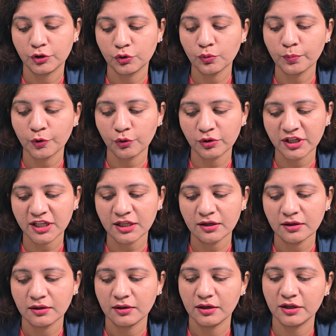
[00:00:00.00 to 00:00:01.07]
to protein,
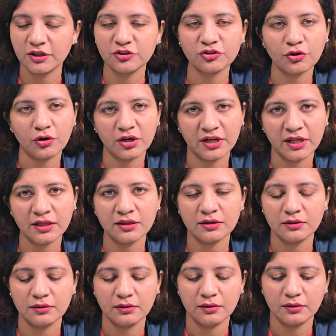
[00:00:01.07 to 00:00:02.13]
it is called as
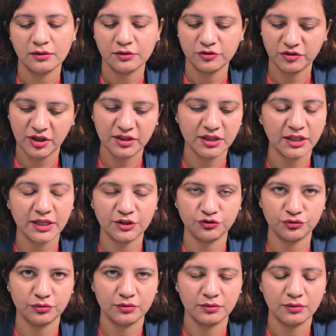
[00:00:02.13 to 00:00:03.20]

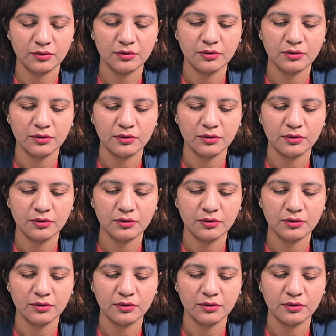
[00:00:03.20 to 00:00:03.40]
translation.